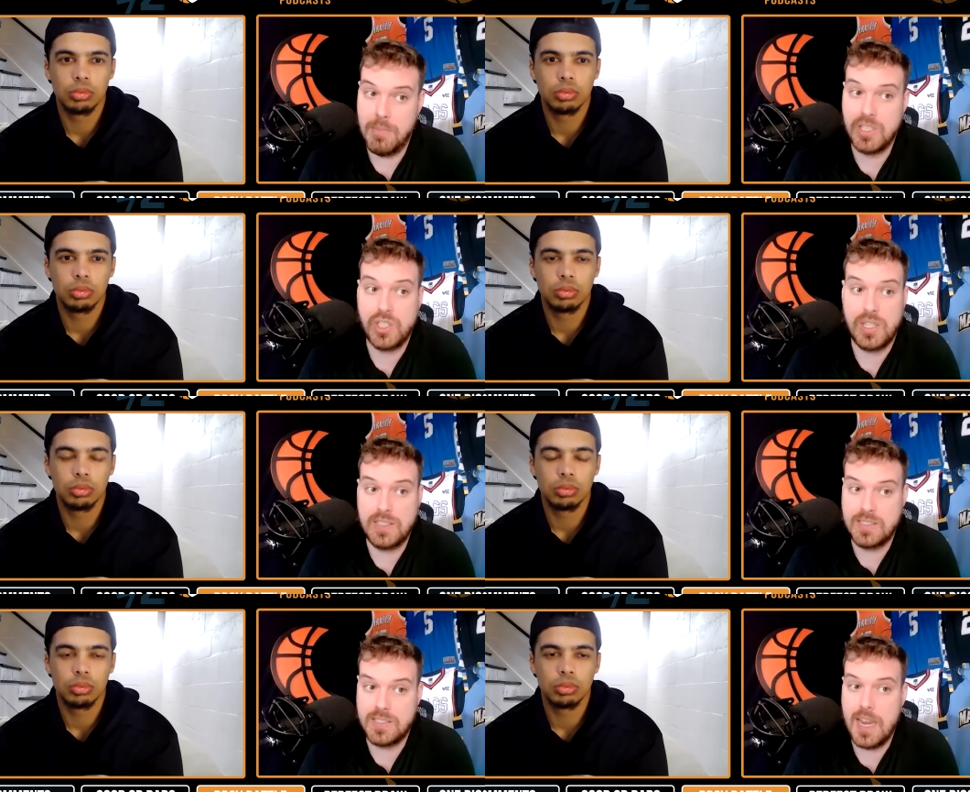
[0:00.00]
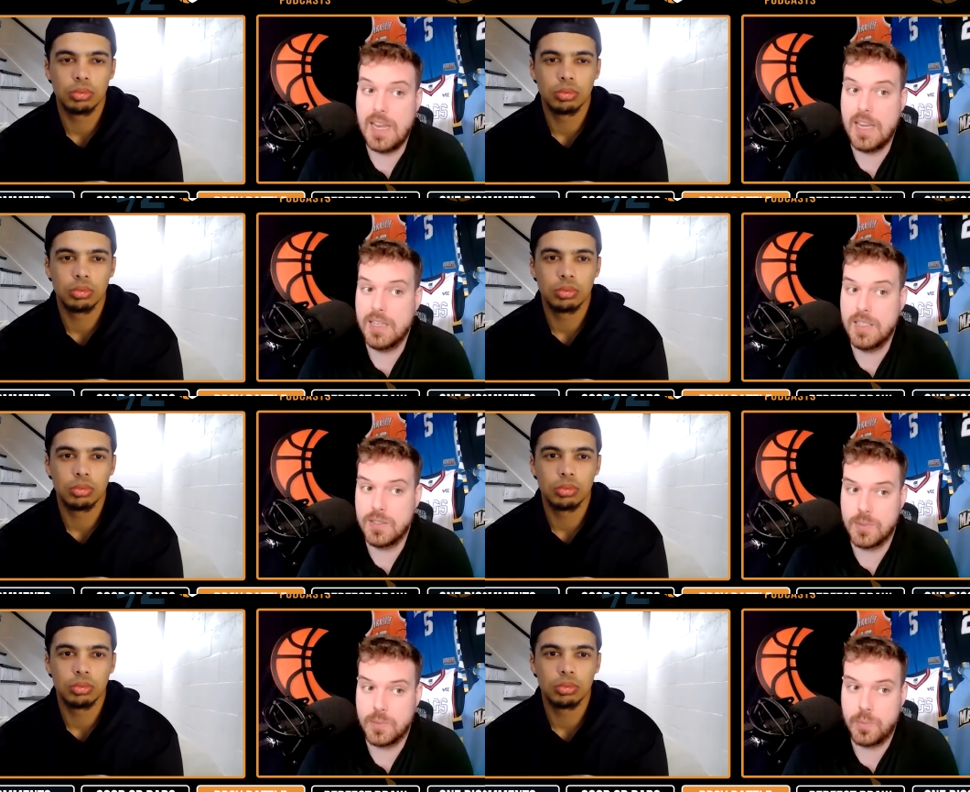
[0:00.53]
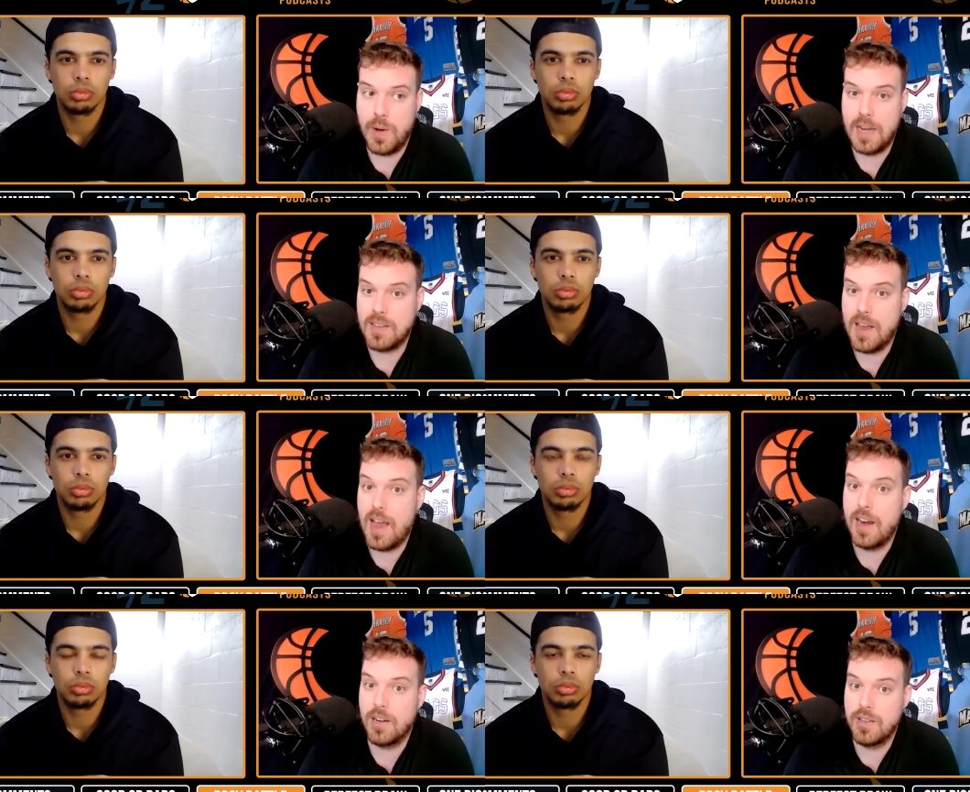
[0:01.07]
Speaker 1: Michigan State is ranked
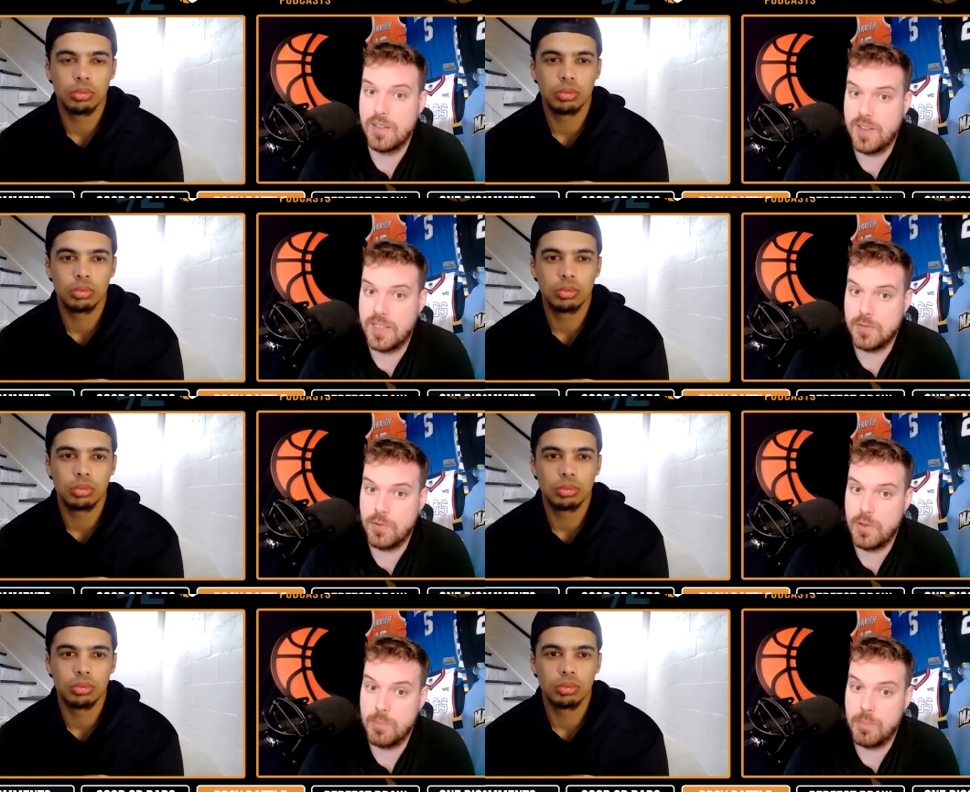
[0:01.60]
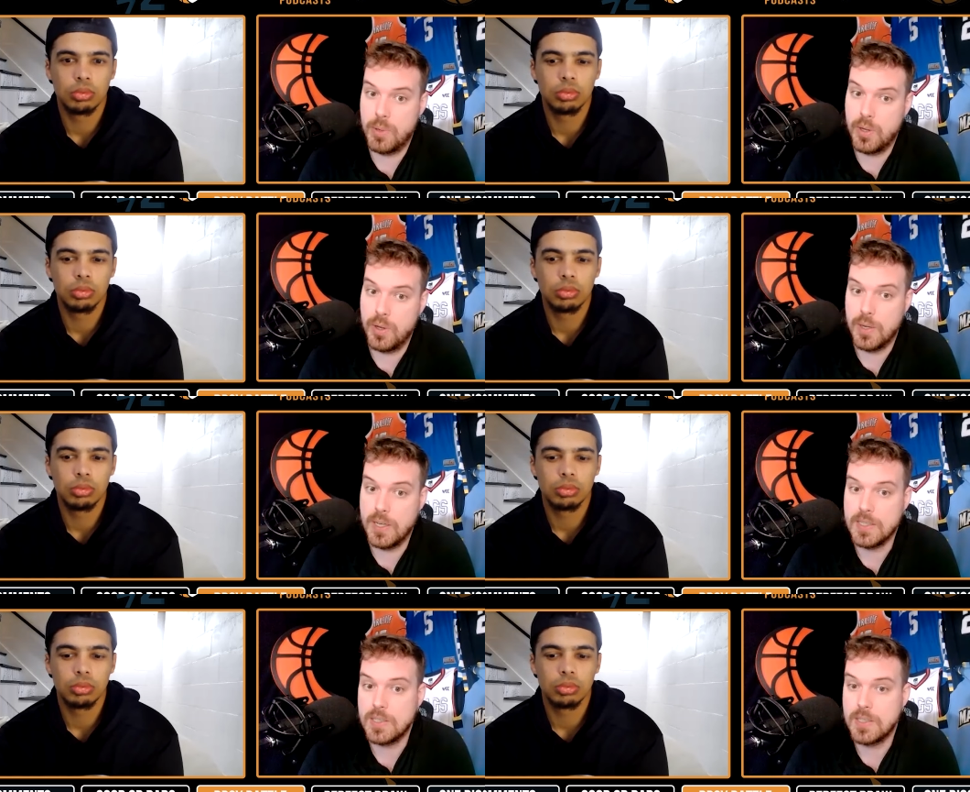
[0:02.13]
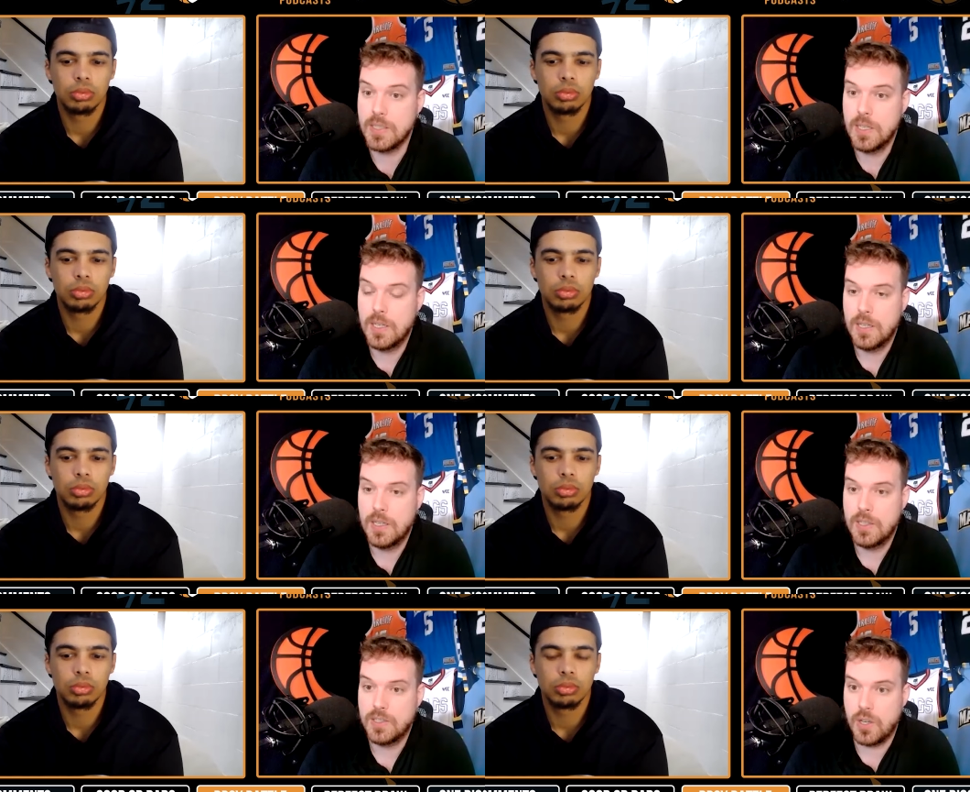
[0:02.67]
higher defensively than Purdue is,
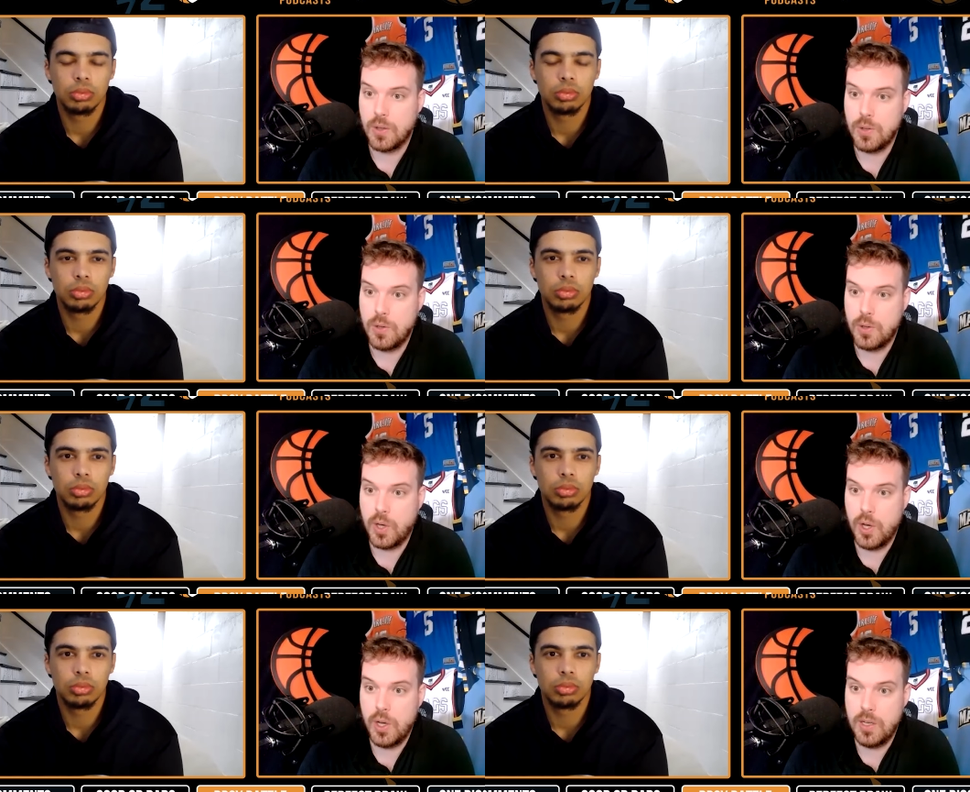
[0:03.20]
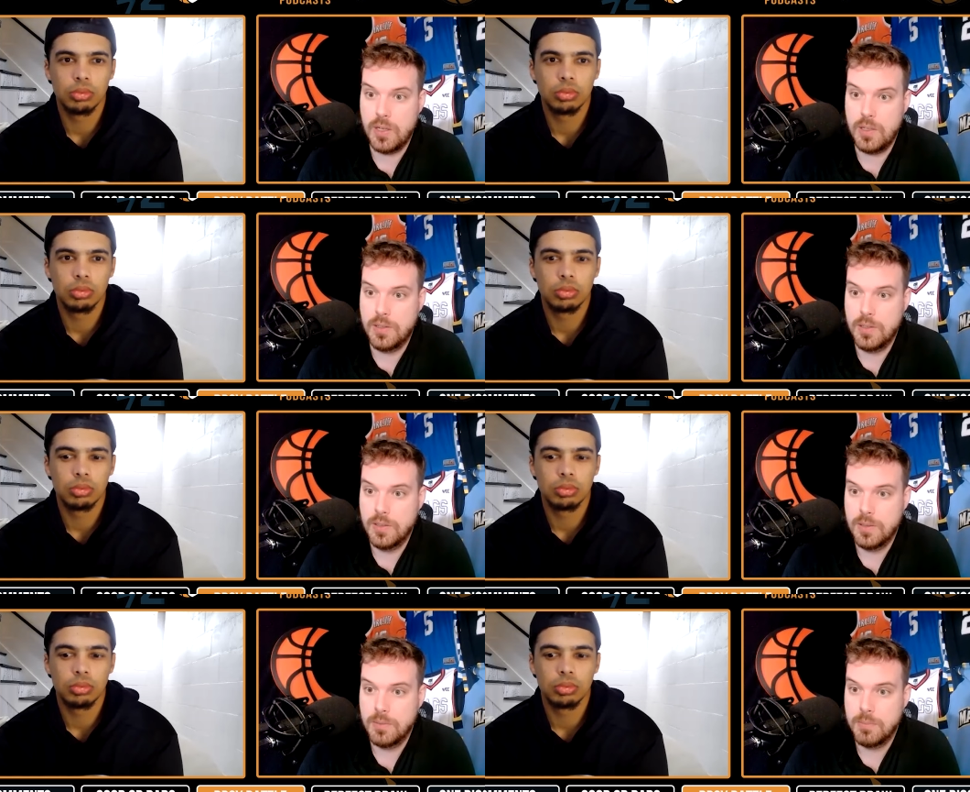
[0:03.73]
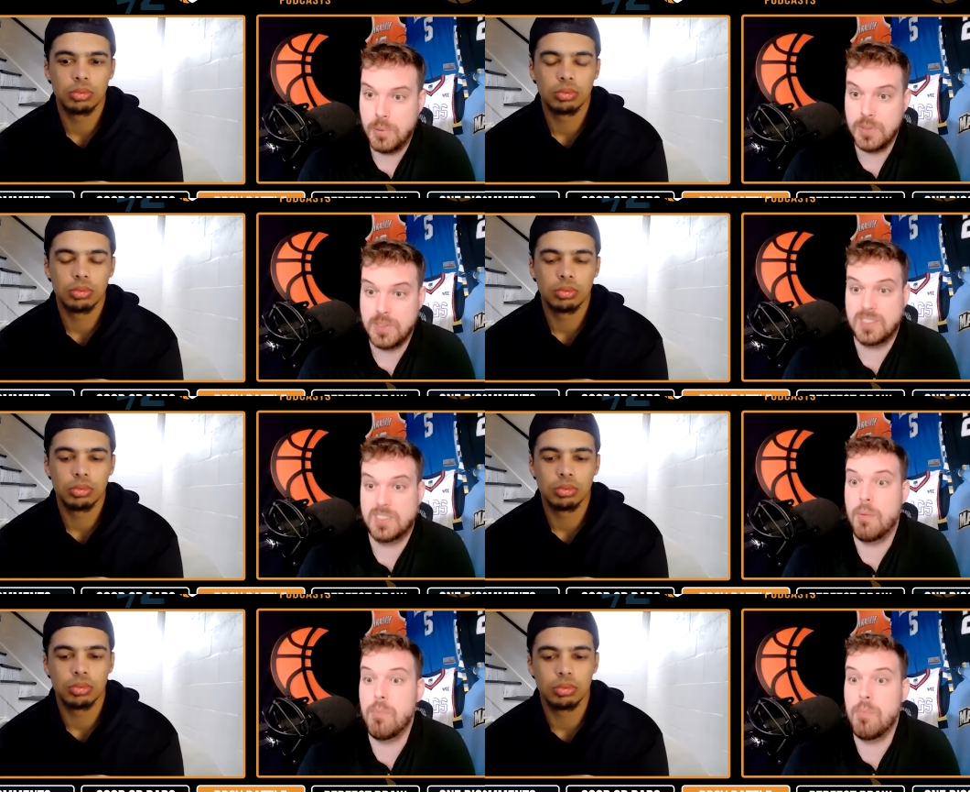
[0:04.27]
so you could put
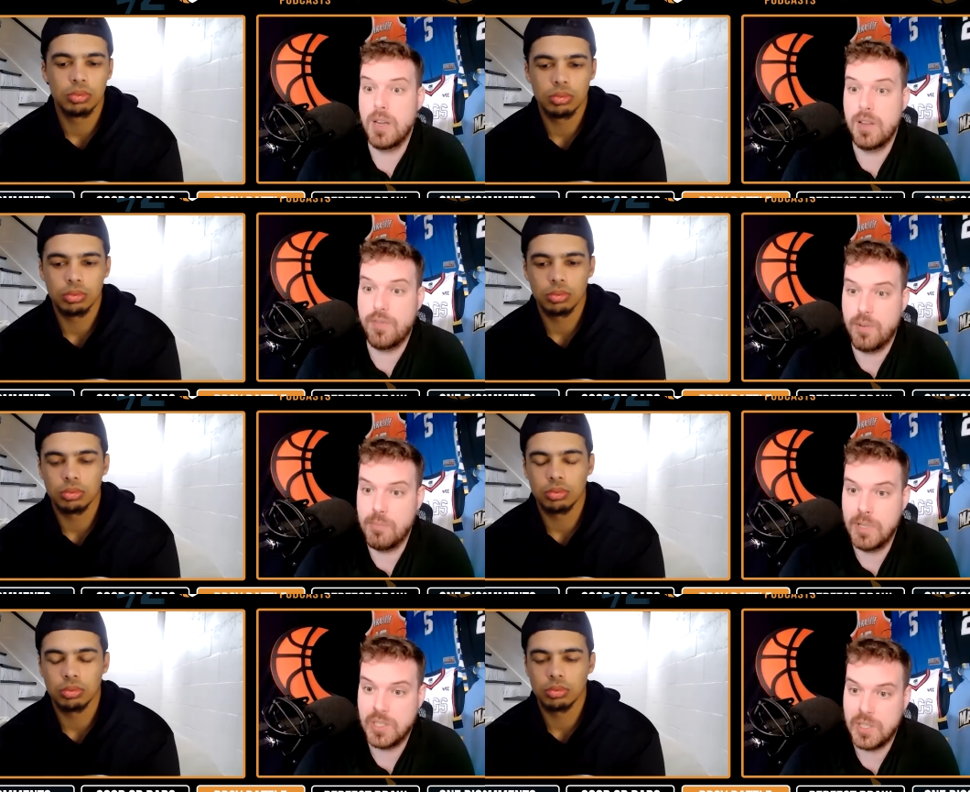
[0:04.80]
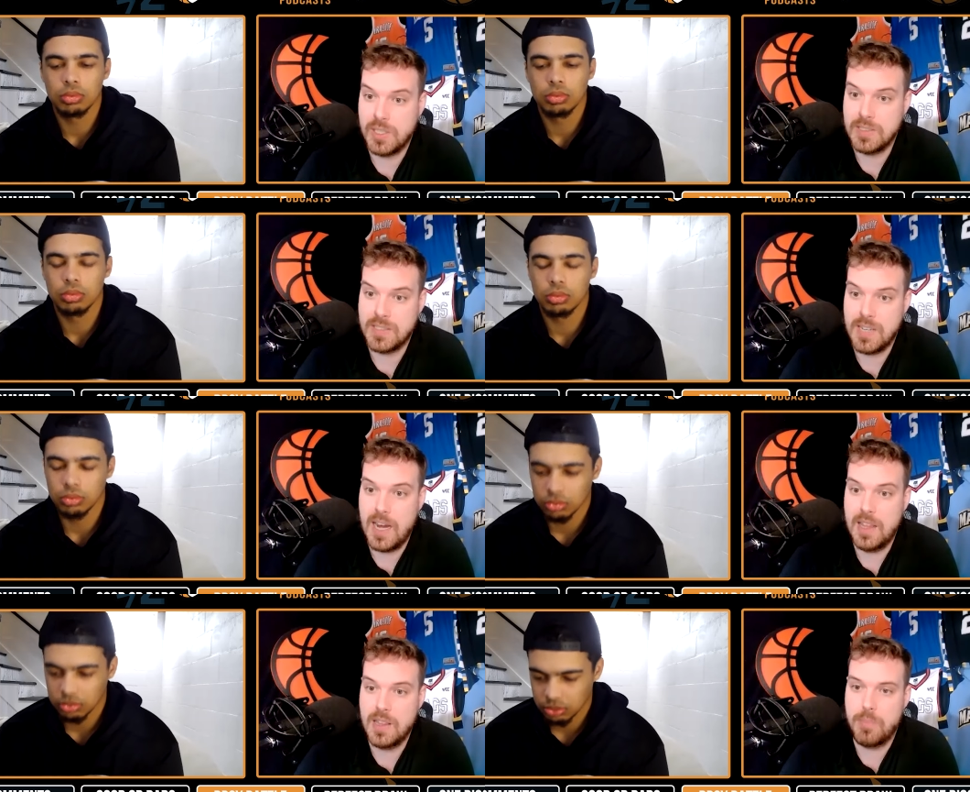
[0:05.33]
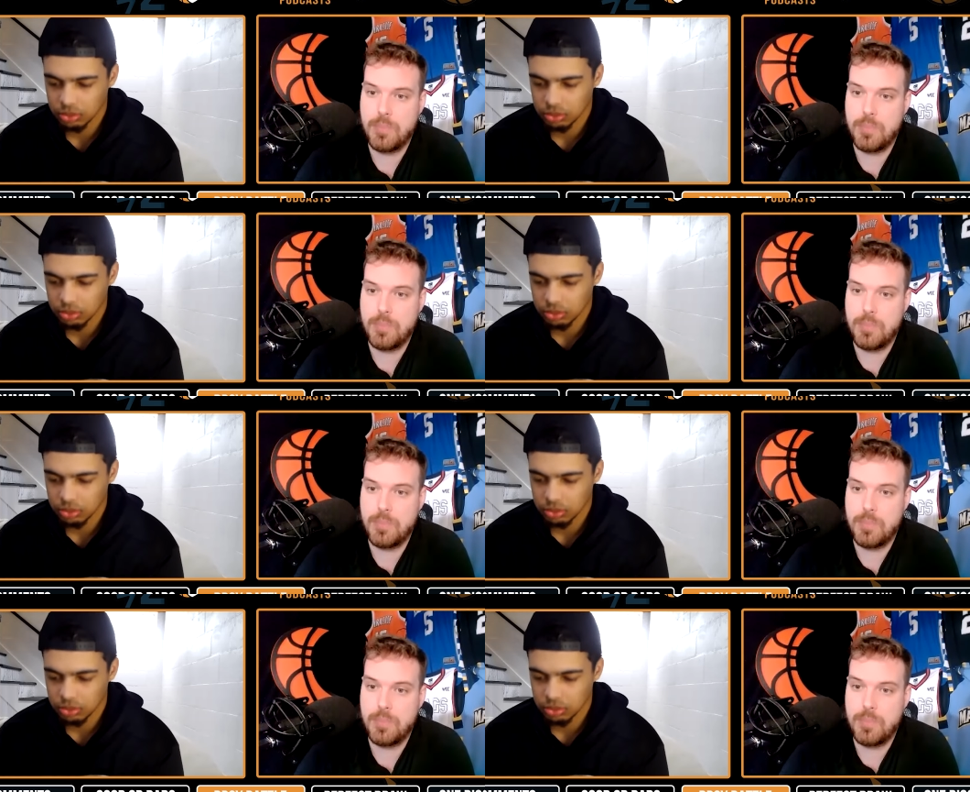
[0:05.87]
somebody from Michigan State in.